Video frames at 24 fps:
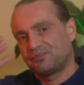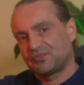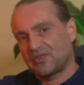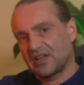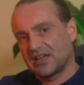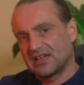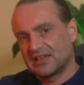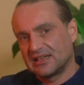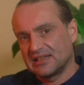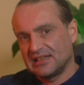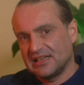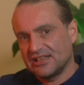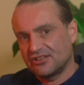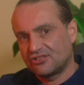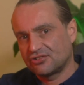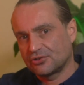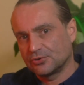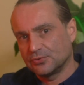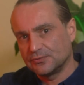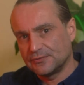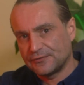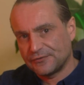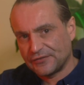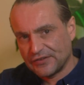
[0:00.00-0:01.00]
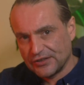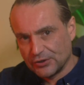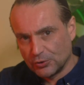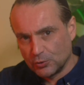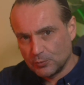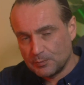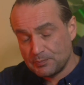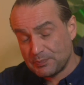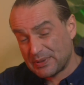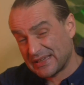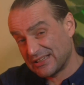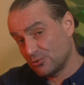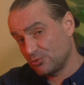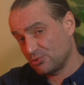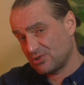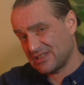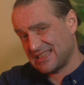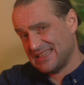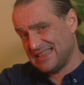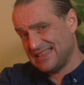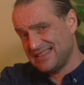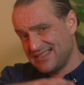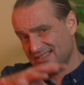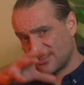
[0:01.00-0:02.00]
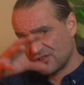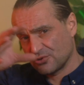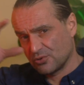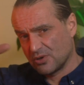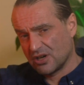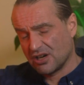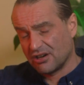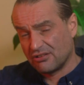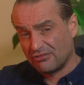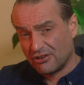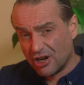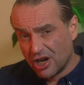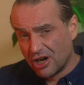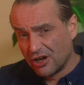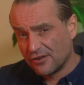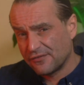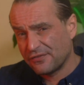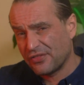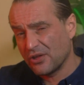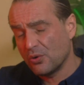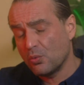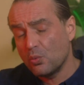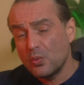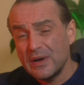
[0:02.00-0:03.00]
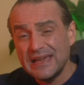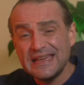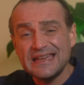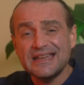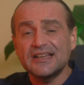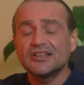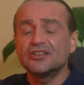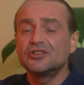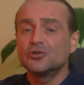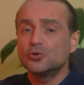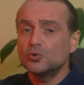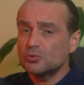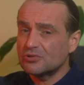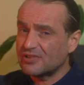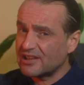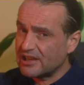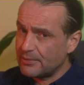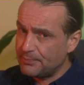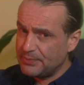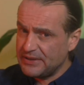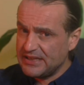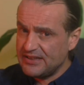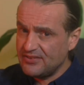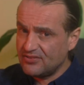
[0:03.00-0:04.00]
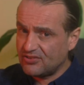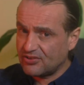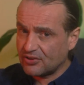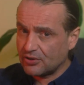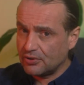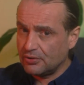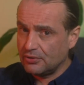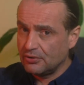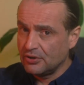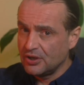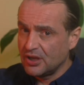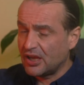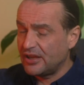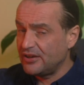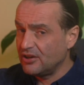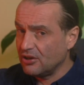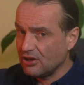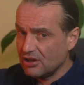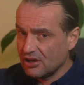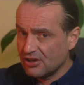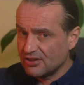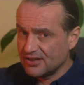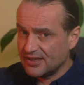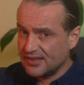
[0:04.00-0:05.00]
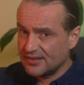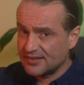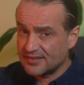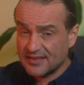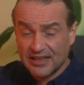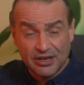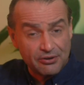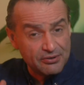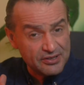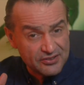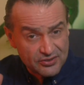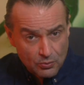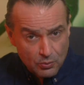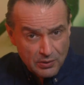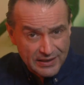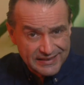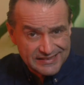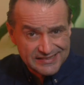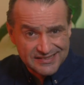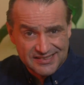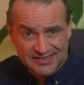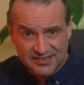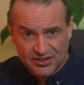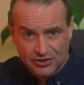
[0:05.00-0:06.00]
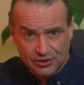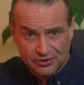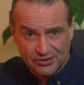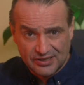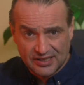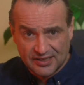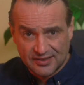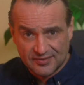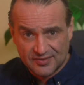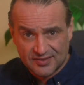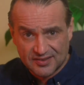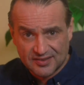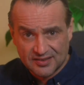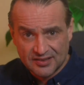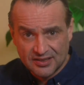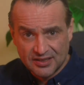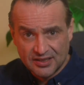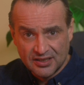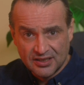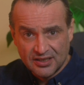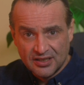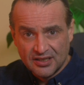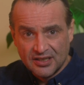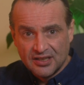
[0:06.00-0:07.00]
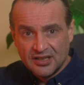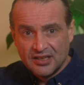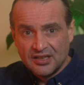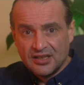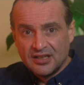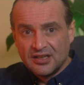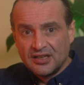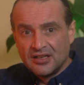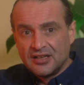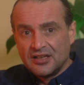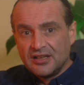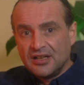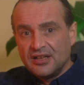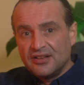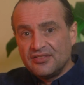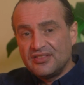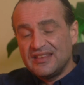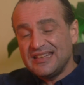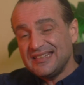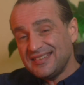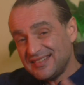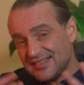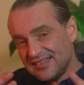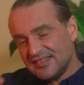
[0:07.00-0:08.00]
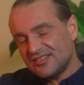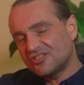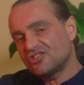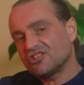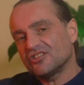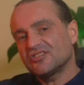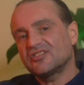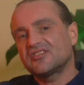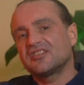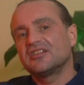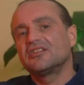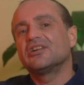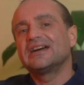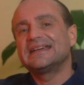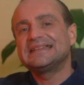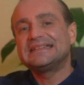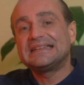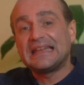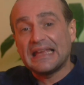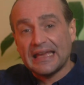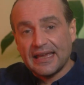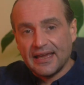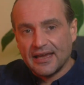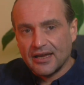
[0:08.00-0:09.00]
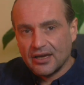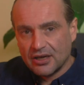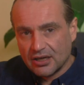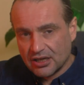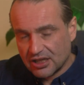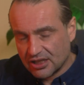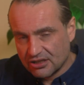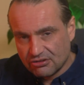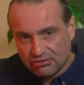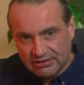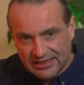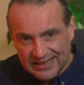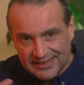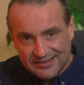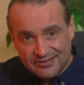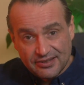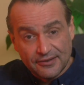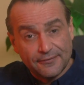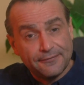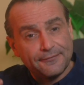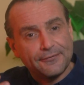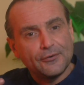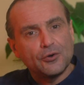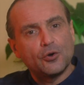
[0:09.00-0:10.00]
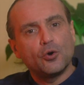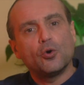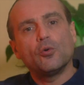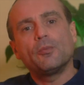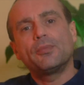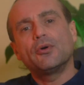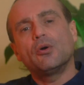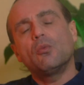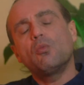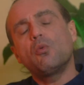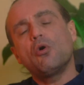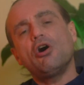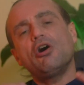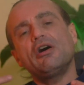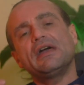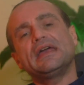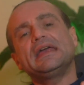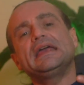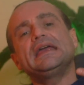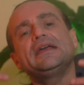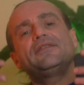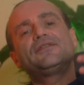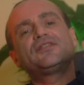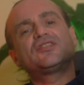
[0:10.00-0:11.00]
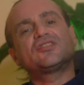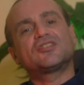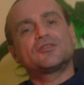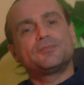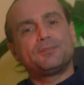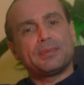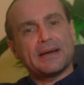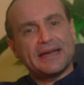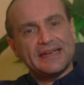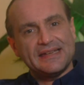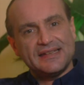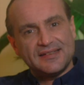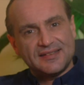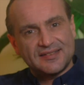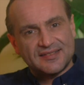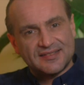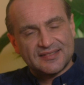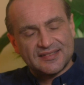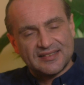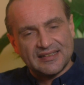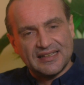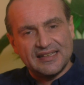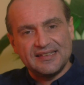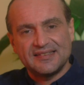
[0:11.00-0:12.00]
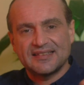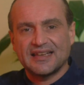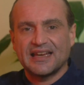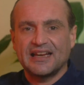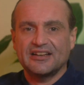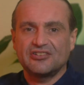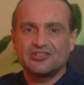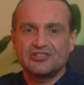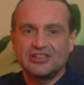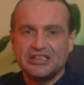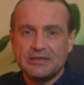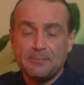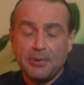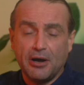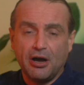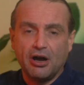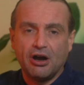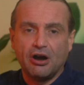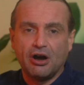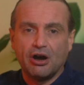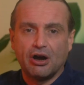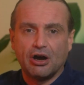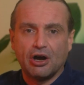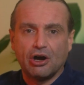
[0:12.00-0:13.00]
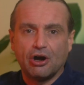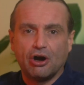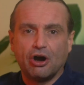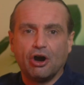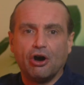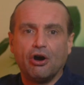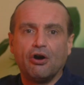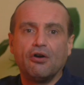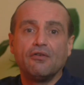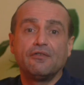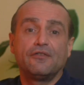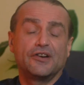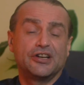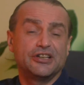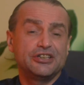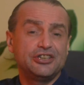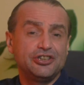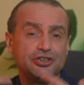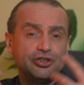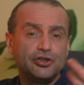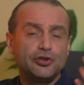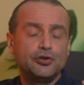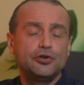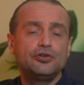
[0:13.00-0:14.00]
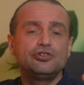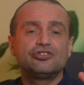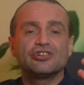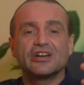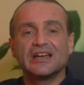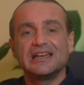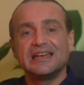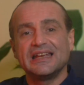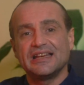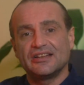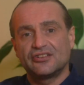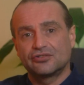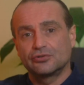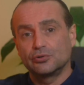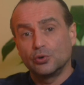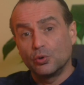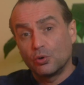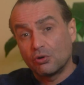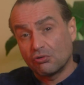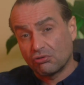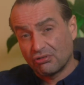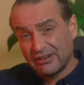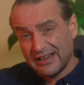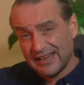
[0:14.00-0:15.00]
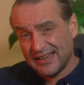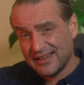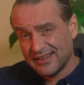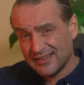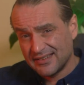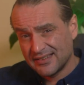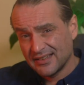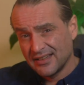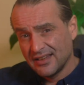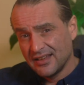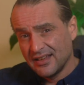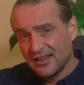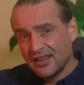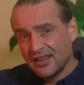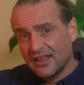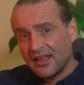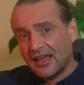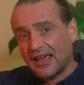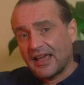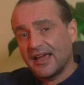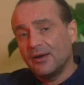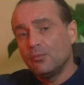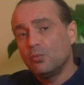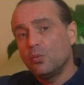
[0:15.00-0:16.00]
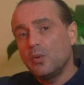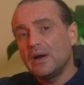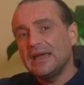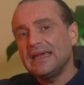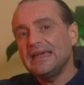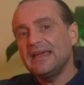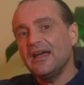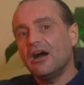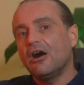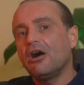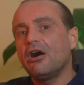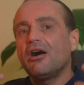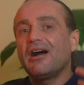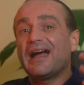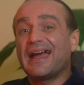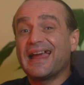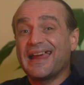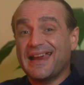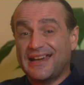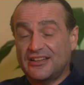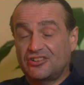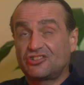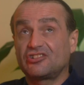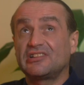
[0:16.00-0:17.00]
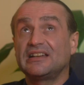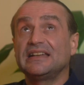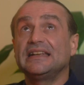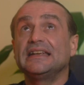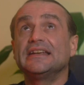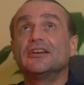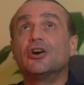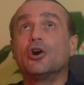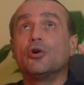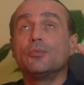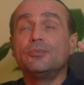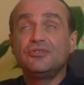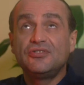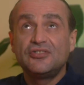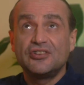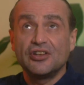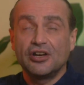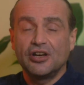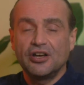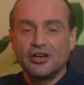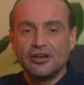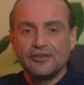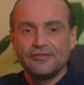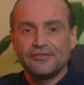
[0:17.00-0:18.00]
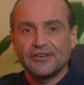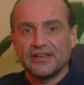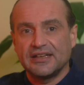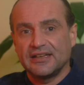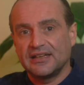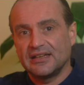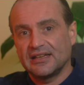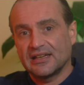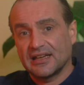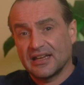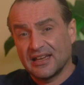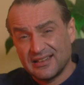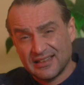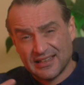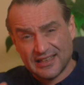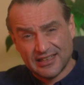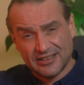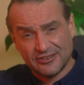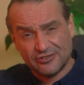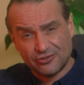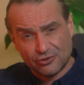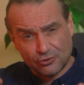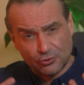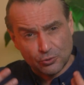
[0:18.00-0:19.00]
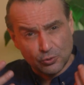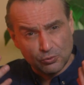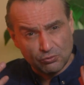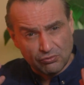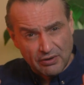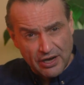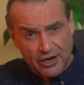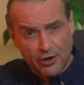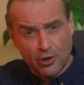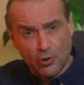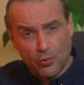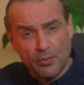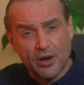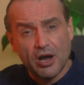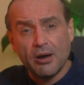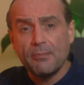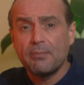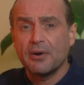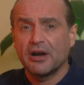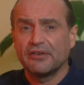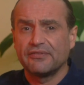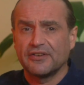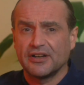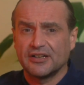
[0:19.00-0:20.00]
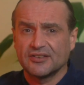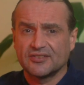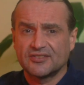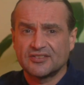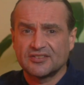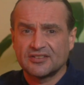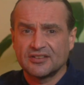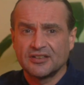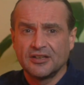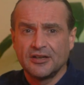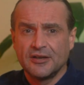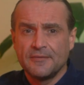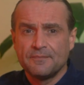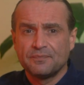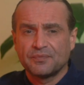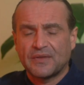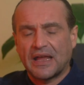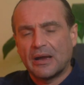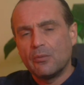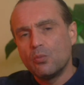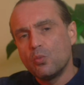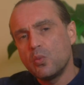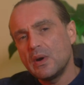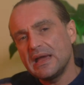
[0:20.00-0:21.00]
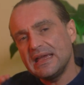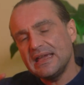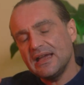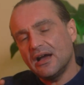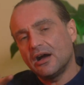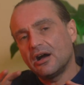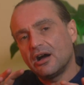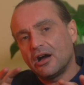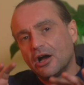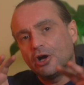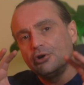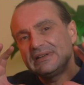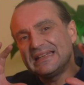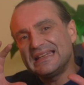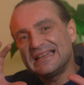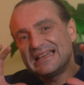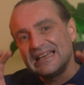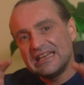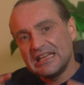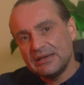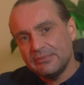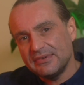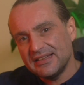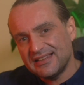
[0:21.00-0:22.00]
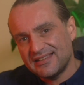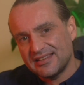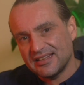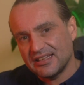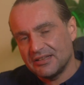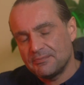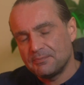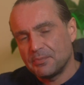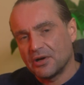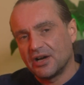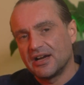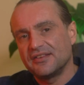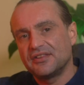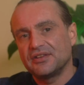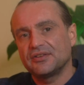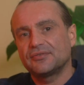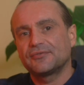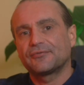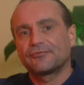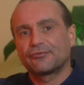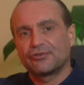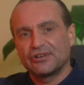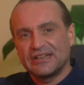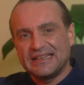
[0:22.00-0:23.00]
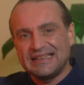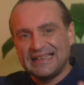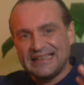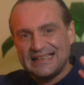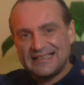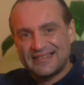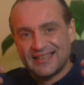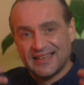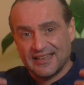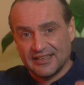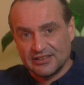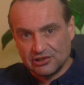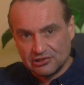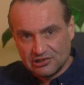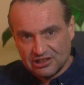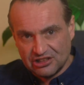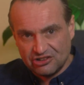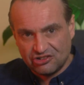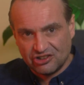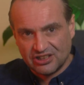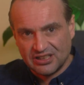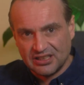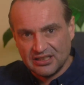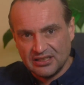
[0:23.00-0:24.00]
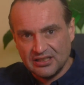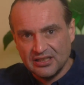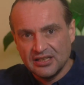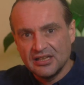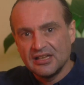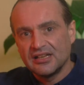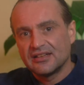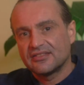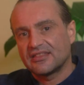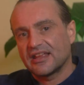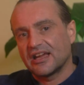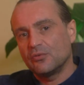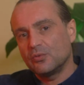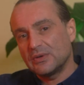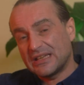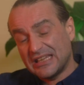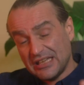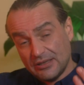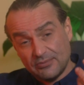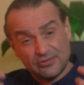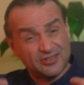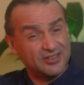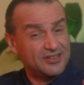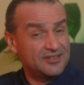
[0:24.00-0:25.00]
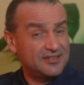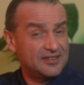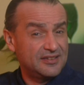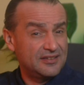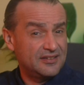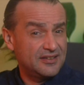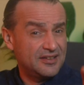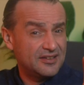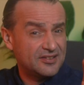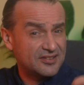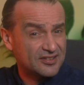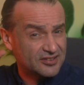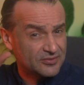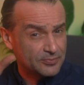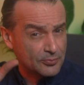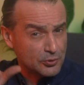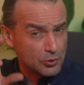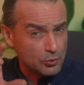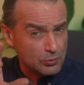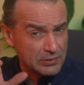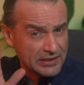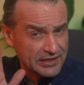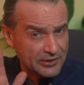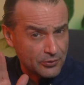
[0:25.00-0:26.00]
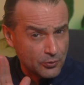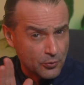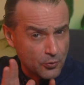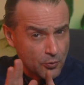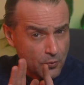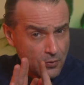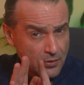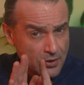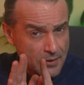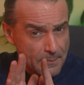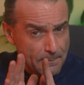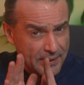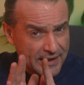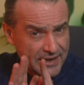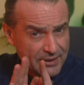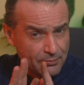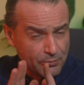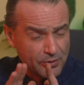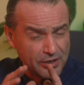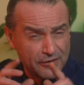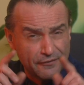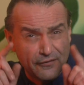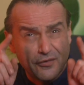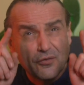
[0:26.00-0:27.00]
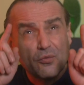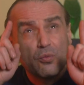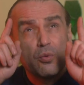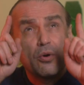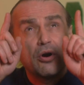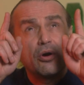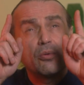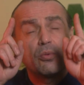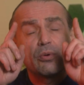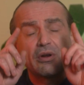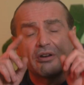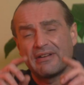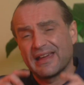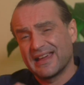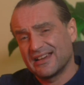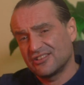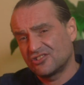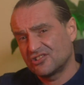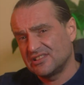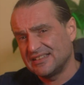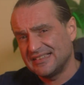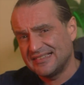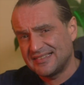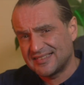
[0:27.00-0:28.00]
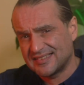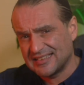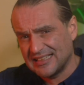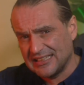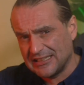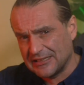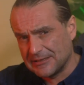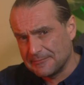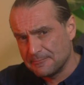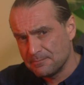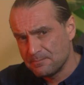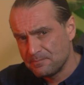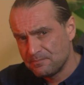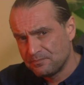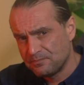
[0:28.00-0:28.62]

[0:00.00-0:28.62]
an electrical field built into our Earth that we can all tap into and harness. There is a way to do this. This is just an idea, a creative thought, but what if space is actually part of a huge electrical grid and we are actually observing an astral realm above us? And we are only limited by this 3D technology that keeps us in this small little bandwidth of what we're actually seeing.